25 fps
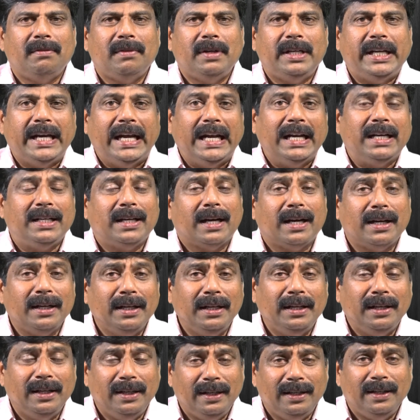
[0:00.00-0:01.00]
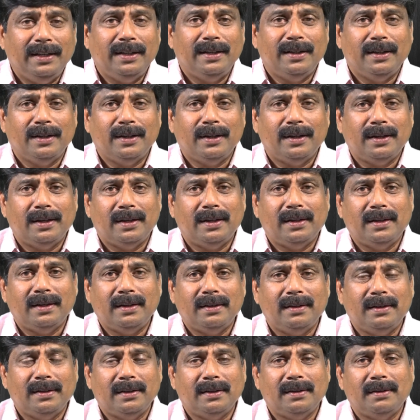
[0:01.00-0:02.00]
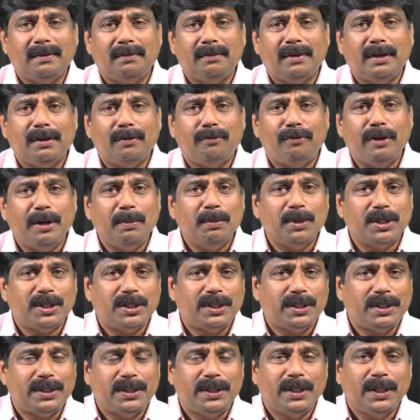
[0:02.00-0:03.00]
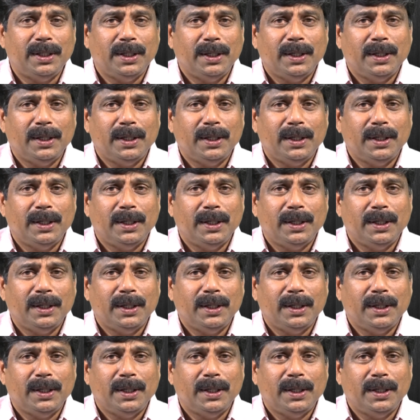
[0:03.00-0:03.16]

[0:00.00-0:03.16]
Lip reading: Dale Carney, the famous